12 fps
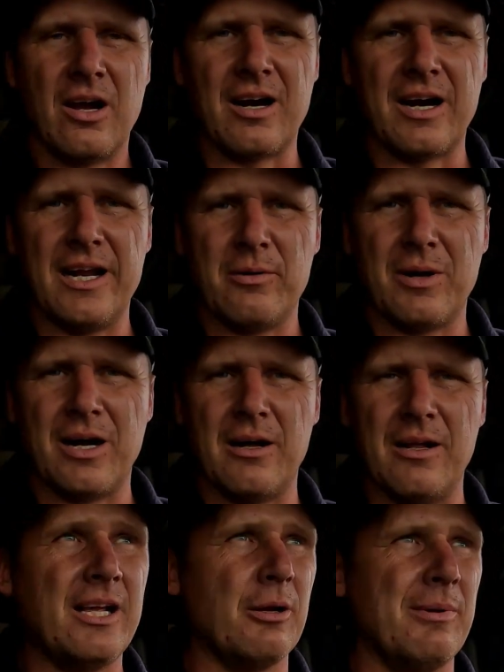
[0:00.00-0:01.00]
Alright,
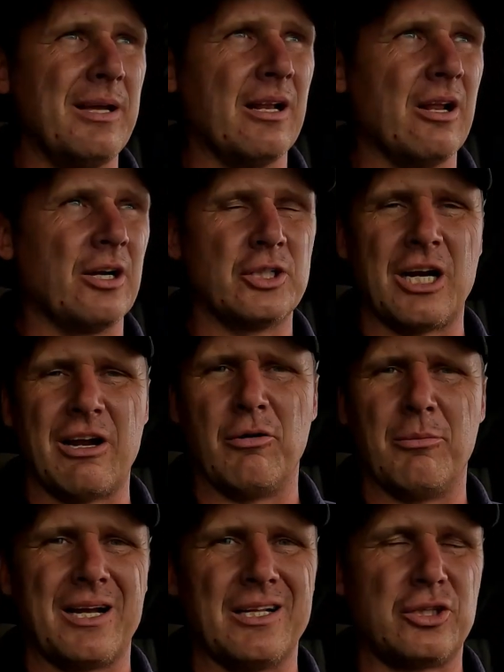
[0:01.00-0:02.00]
well, it'll be a long drive
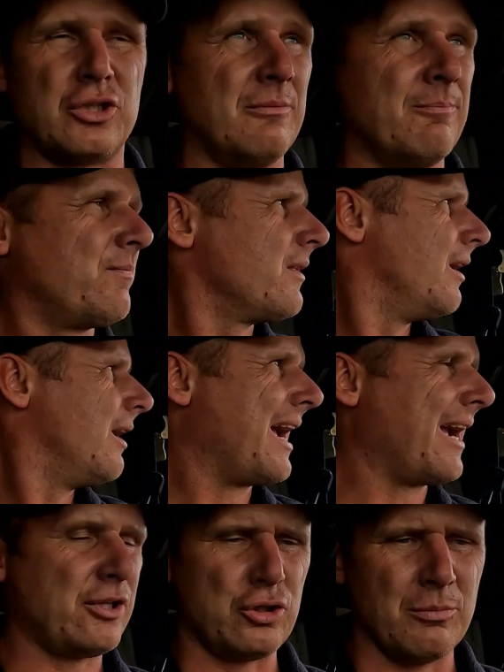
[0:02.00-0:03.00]
home. I got
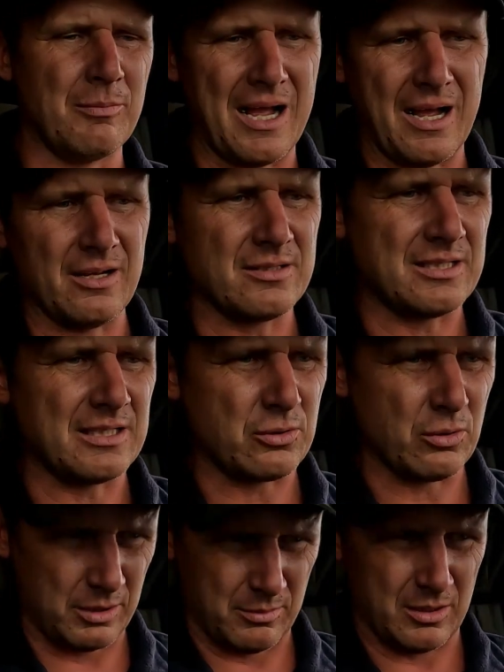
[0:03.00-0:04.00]
2 miles. It's
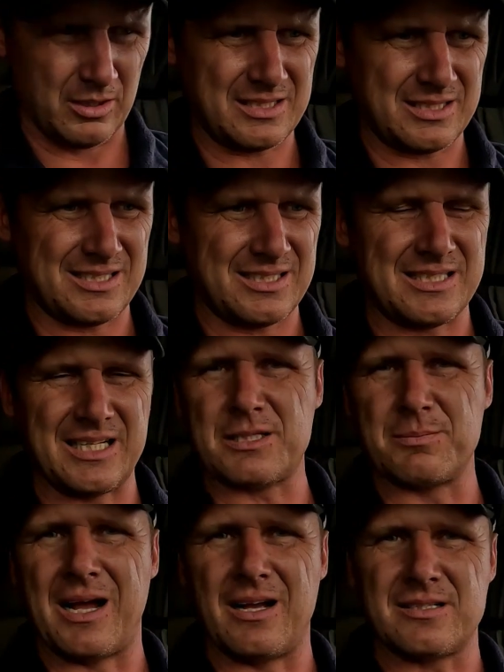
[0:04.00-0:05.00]
going about
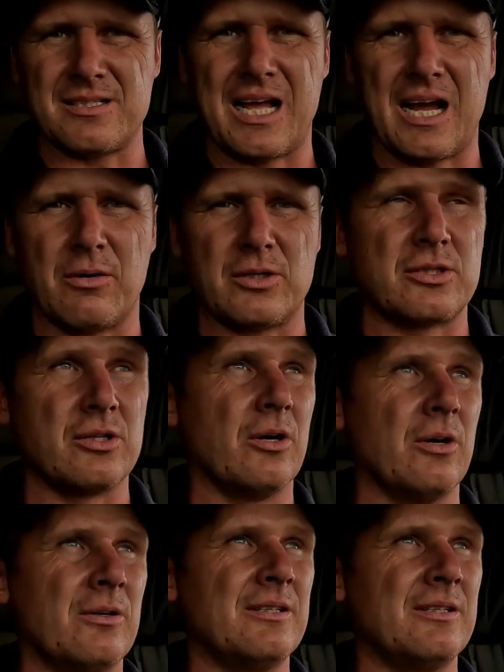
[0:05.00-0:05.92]
6 miles an hour, so